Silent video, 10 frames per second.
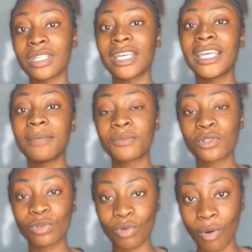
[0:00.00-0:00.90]
hip
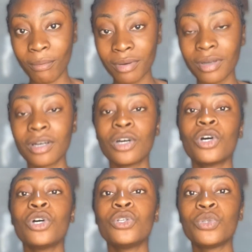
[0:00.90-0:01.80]
scrub
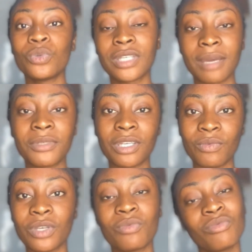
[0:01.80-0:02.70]
2 times a
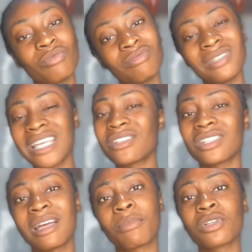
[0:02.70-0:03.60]
week. Let's just
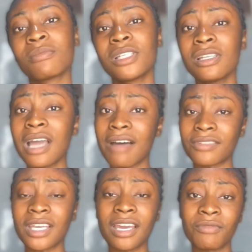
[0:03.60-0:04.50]
say approximately
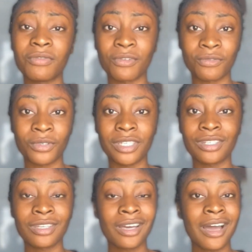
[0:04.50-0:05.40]
after every 4 days,
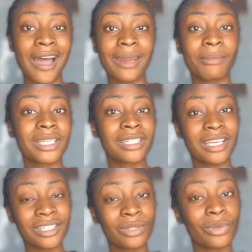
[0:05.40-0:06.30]
and
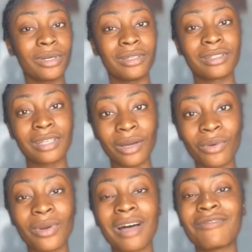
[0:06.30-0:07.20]
massage this oil in a
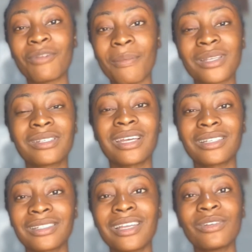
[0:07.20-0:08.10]
circular form. Massage
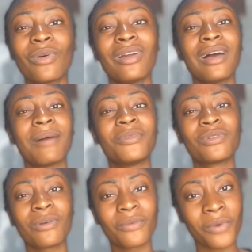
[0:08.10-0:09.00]
it, let the oil
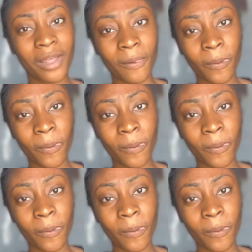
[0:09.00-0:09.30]
absorb well.